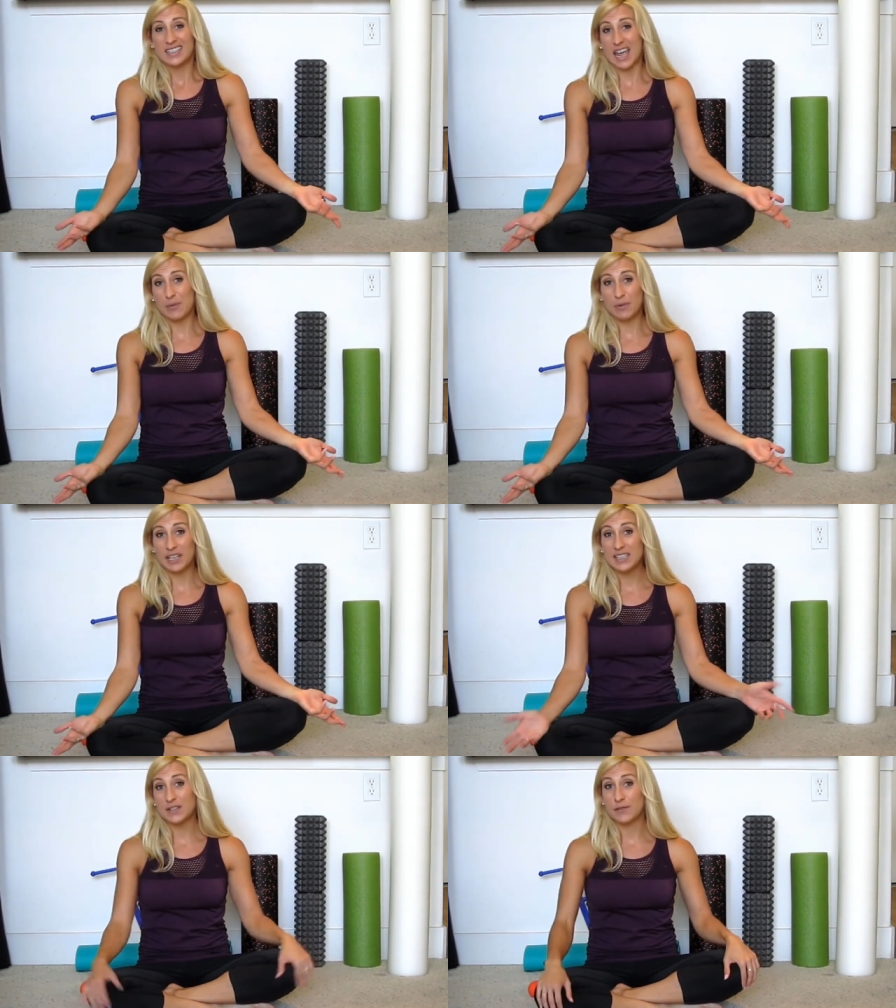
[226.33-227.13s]
10
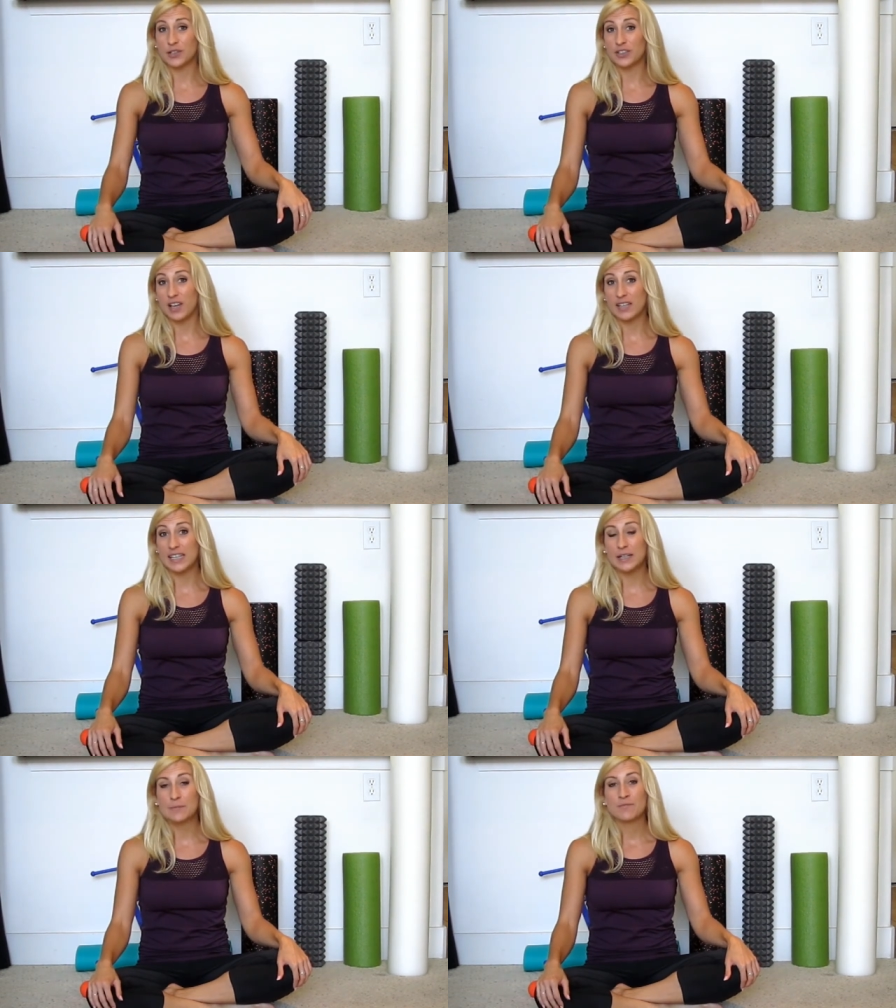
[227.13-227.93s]
minutes if you're
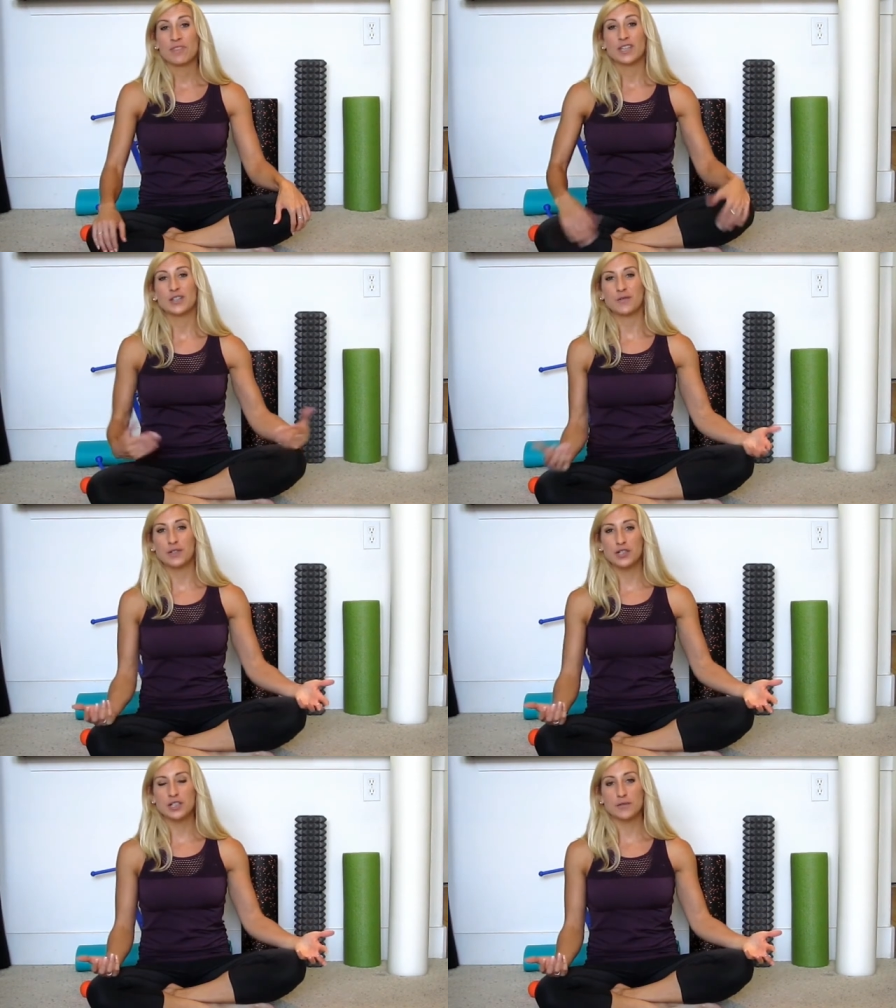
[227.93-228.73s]
lucky. So if
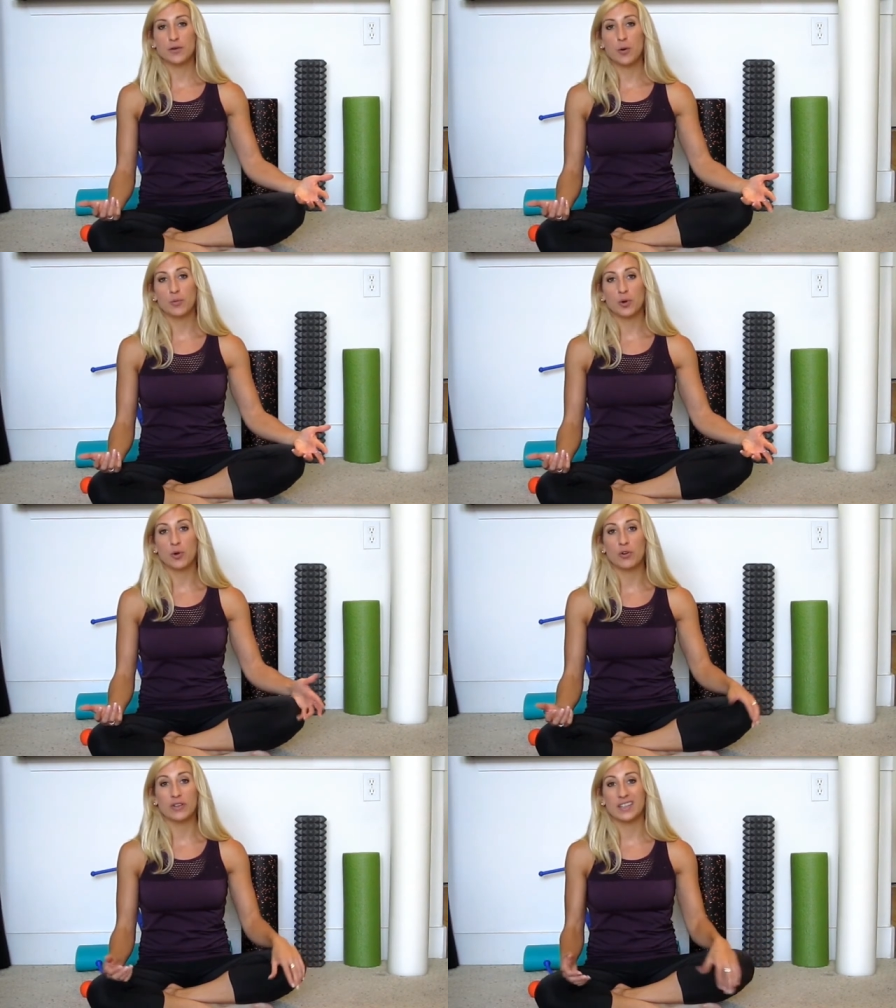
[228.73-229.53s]
you just foam
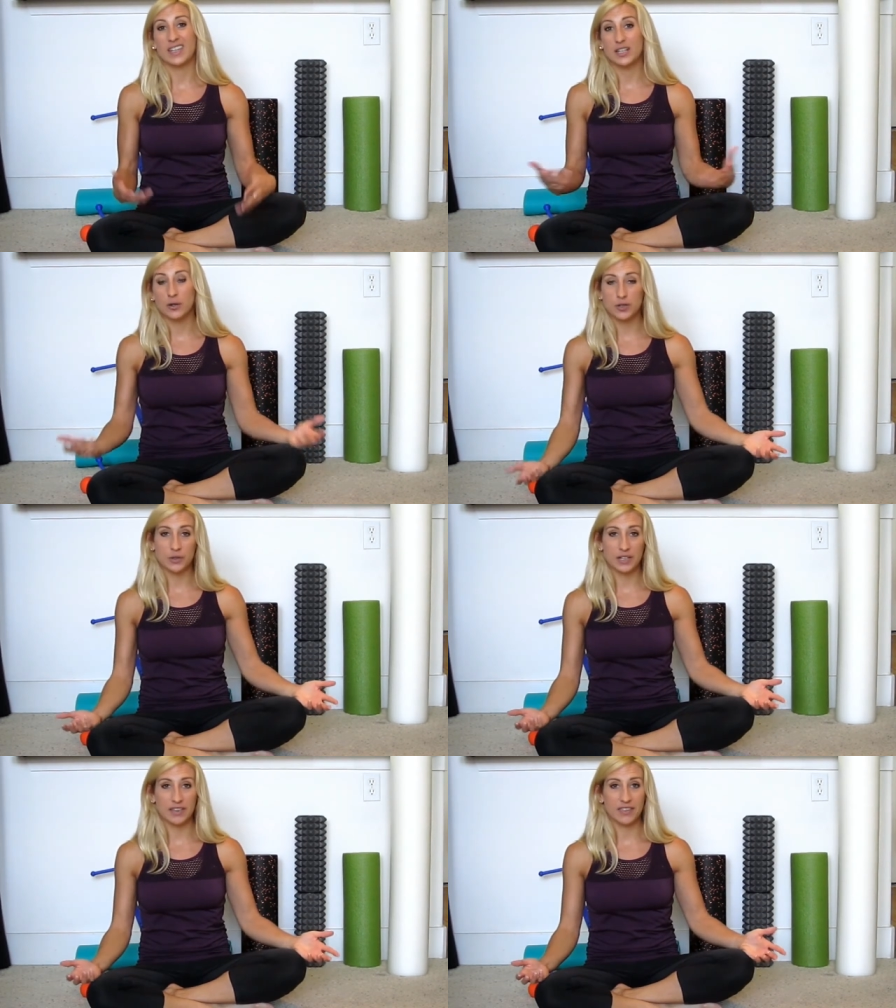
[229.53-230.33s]
roll and then don't do
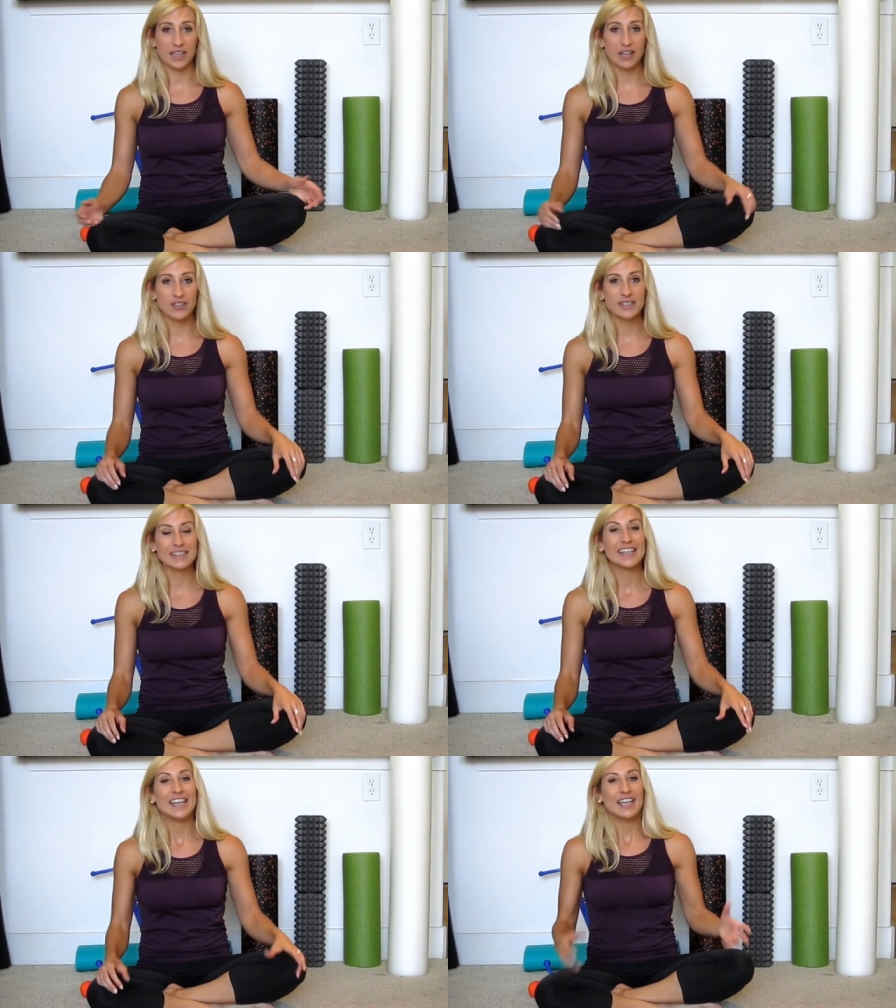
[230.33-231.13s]
anything else,